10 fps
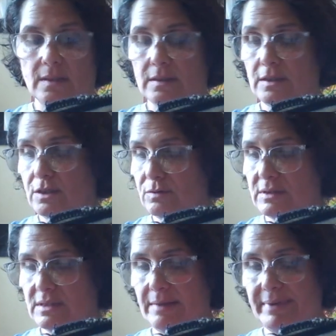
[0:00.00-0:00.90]
you know,
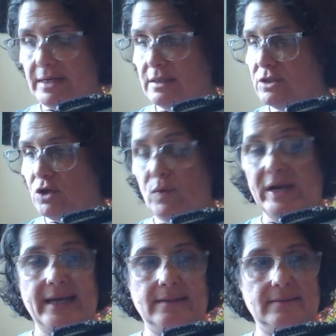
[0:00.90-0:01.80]
stop by
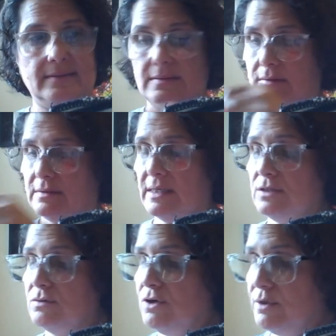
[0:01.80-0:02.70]
Joann's. They
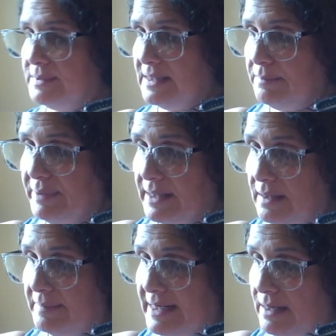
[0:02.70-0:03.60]
do curbside
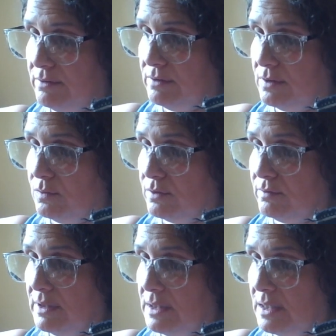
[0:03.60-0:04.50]
pickup now. You can order
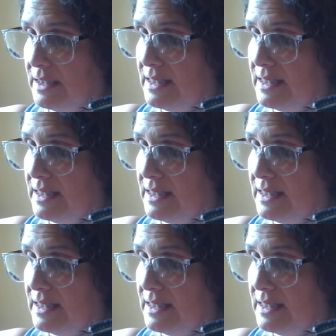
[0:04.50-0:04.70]
online,